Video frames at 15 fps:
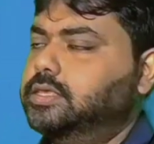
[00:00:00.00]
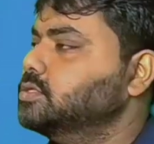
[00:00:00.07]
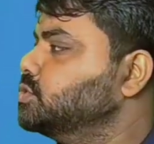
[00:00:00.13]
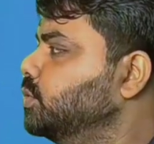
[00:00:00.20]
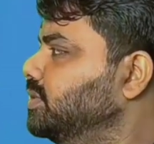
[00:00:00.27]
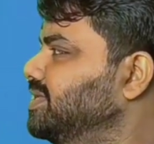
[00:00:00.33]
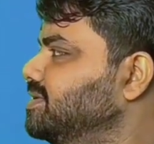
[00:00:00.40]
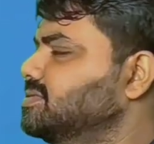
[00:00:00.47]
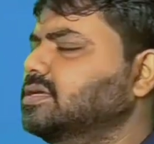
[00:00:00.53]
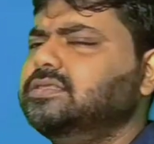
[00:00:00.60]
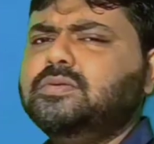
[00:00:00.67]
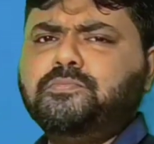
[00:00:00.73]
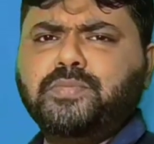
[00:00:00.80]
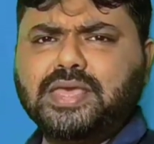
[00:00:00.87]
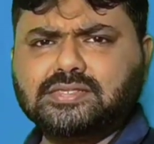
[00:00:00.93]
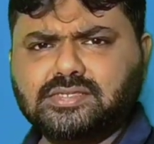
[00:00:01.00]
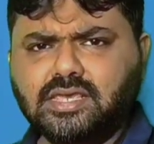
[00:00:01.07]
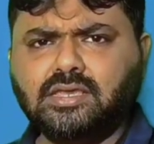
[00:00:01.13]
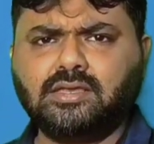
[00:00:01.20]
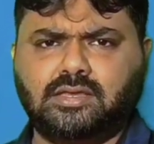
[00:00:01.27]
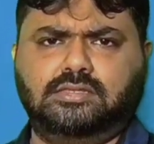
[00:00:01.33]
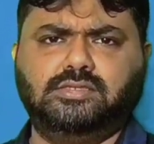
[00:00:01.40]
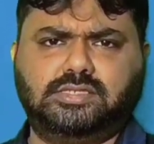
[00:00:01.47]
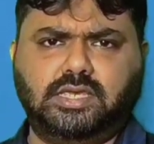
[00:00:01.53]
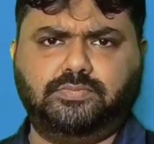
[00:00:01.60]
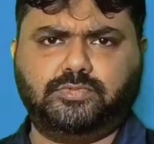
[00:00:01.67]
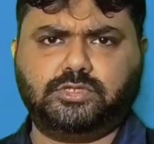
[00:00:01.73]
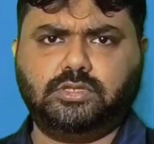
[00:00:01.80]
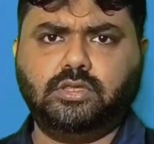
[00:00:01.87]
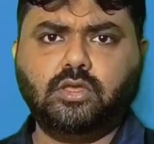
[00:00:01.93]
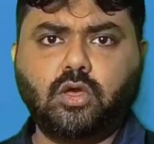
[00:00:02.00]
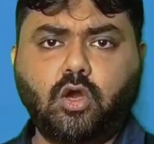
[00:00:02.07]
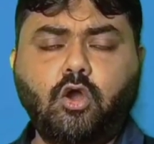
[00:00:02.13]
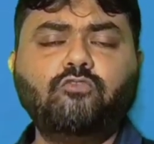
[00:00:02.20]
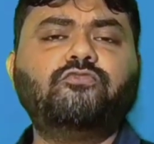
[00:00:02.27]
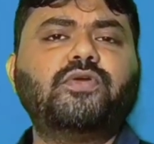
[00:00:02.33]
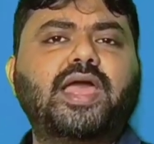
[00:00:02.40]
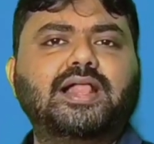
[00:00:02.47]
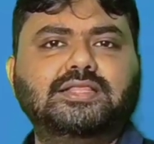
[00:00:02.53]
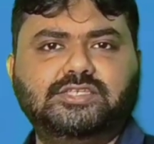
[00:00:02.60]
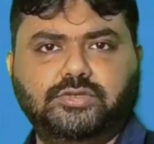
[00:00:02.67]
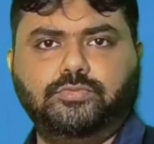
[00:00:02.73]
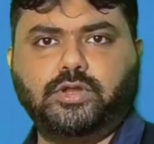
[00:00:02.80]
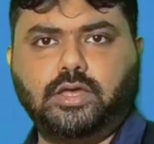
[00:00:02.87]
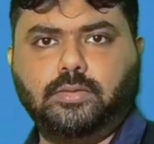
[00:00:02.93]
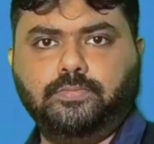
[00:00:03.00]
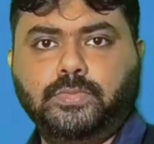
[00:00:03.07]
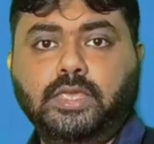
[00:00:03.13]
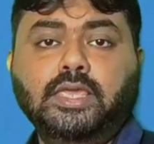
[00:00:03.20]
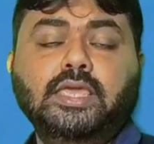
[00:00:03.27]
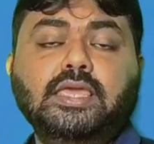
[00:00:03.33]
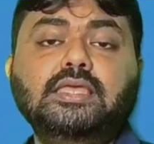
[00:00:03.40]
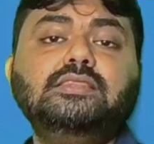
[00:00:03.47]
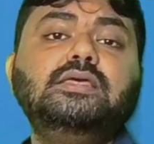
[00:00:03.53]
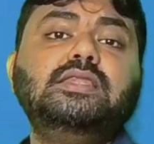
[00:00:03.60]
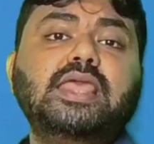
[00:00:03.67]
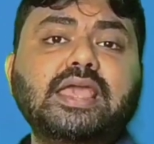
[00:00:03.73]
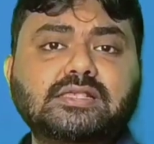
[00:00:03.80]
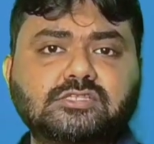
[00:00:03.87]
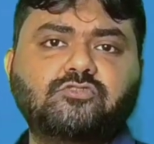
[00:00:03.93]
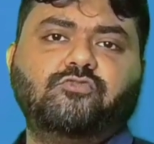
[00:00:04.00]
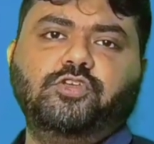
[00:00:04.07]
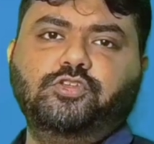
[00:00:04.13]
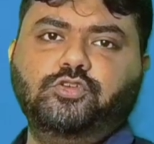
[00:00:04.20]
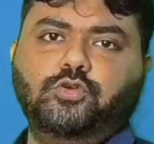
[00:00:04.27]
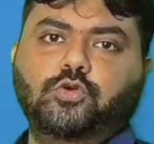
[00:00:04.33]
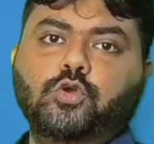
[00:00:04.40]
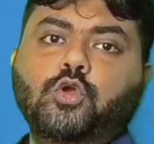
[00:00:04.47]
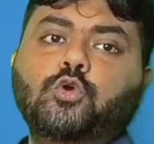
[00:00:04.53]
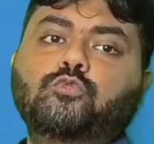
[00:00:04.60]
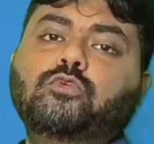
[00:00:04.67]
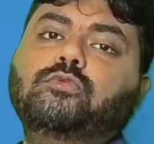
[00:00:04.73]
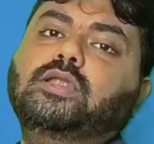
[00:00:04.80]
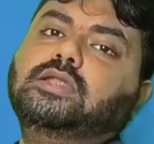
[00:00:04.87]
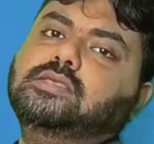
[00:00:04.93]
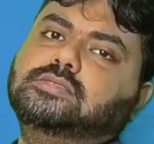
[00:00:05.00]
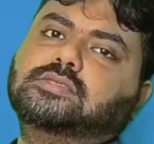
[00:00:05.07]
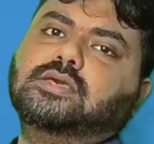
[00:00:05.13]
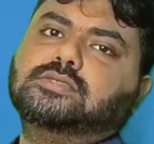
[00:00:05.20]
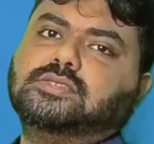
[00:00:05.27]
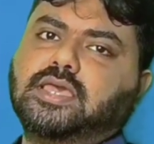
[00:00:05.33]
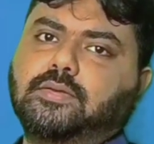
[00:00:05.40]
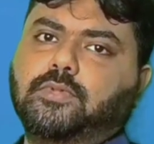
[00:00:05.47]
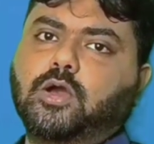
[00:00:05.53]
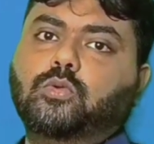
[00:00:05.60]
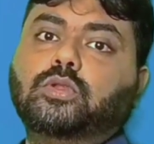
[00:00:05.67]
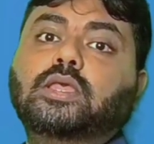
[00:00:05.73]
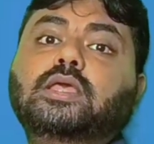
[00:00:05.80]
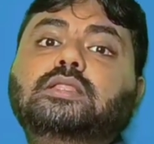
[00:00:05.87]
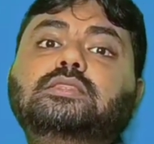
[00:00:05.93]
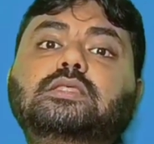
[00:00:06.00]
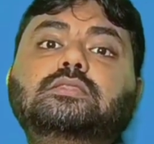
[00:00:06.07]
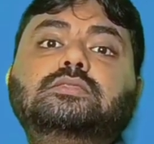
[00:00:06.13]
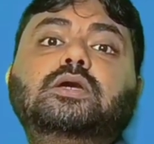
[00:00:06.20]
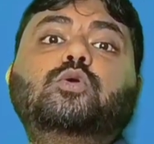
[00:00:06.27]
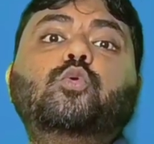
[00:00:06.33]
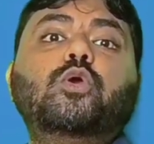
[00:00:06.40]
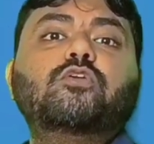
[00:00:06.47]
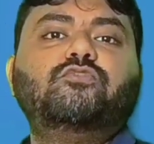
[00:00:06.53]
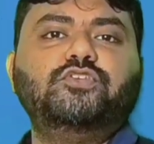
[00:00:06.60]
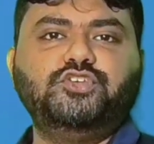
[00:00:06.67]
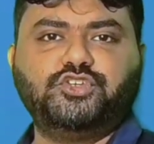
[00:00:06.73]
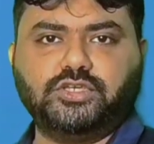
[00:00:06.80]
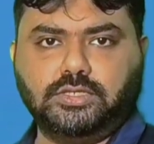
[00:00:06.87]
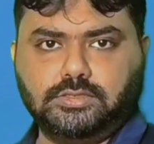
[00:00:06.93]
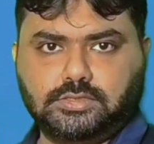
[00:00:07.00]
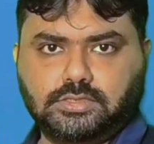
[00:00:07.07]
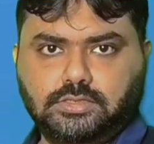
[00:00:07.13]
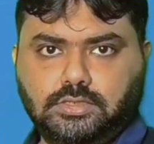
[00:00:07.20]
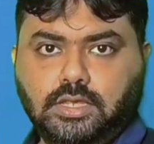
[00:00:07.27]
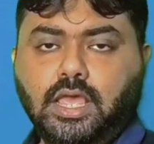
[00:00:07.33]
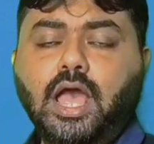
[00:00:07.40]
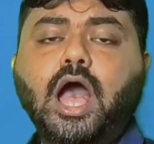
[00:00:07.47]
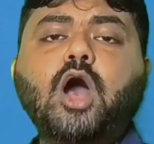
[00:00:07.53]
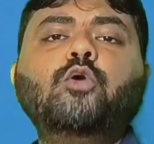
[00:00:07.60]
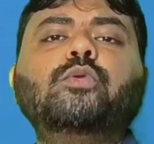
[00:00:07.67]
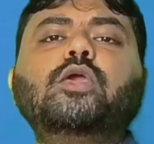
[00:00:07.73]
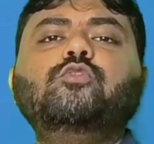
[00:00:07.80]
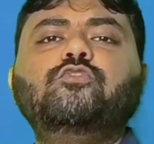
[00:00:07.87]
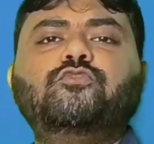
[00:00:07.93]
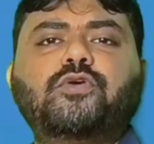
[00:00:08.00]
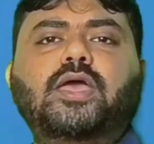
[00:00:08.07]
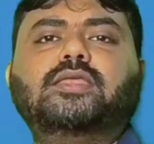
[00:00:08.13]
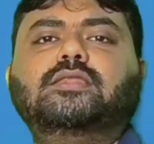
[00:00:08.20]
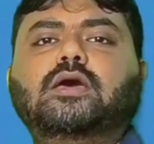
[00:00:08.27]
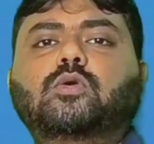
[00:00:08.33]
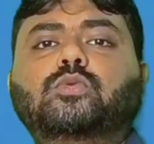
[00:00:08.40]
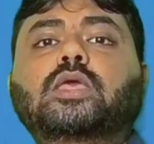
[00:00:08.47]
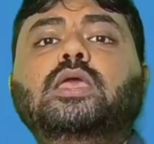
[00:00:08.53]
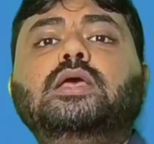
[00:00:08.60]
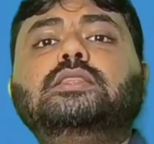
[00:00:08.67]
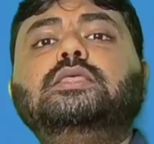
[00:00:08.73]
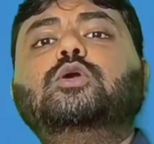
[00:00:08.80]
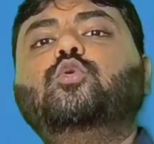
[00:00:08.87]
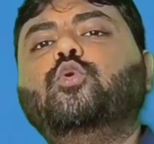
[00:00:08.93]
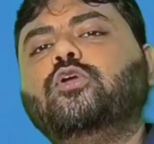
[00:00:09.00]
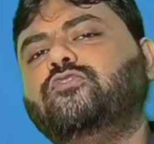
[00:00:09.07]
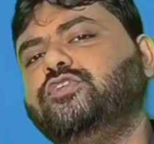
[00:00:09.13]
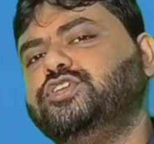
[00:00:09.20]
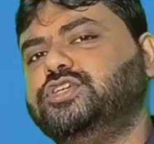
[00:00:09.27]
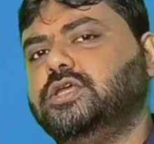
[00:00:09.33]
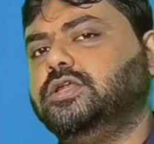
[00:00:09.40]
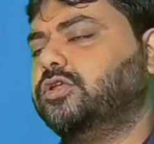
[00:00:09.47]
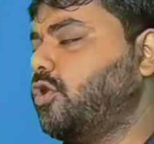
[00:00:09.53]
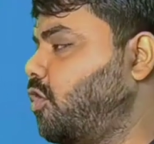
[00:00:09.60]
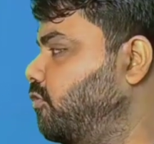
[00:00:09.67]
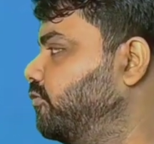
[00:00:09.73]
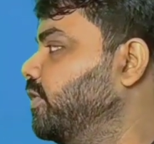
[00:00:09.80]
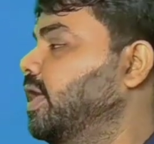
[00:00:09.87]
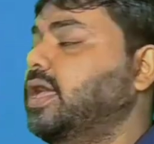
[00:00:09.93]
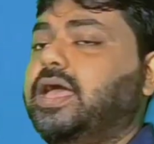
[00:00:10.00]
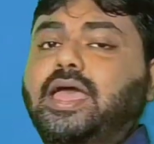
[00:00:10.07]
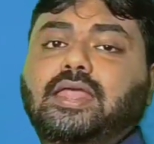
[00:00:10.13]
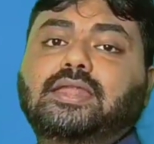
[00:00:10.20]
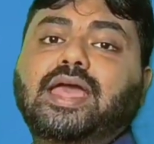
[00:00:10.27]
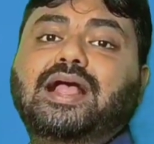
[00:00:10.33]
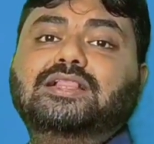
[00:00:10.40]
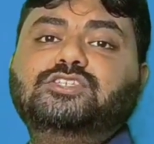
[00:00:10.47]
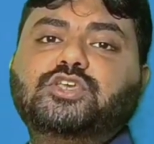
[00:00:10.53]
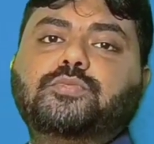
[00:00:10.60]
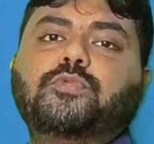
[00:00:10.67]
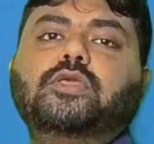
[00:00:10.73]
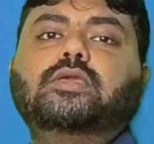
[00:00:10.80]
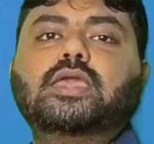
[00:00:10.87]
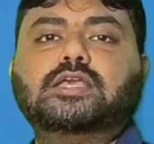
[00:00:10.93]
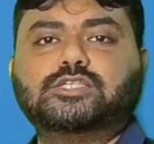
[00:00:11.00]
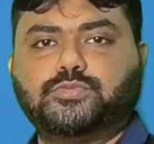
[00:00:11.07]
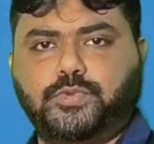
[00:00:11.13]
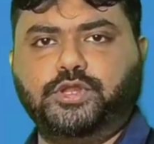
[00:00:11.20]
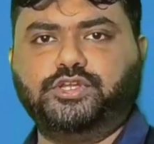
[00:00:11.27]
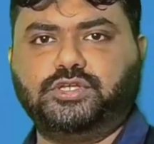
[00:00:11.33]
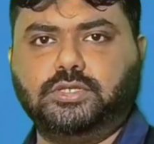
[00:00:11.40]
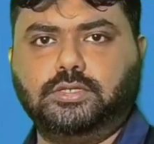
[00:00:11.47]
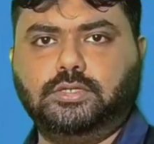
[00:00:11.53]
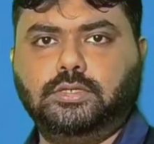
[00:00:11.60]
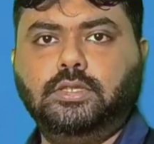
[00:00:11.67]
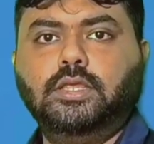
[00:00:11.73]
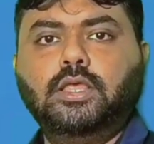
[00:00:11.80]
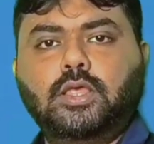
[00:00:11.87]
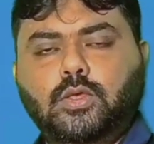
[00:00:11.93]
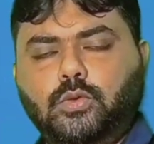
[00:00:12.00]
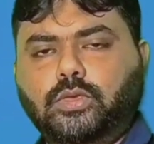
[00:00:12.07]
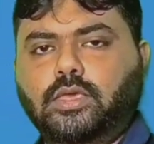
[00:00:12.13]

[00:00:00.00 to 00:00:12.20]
Okay, so these are the basic concepts of algebra. In the next video, we will discuss about the coefficient. How can we find out the coefficient of an algebraic expression?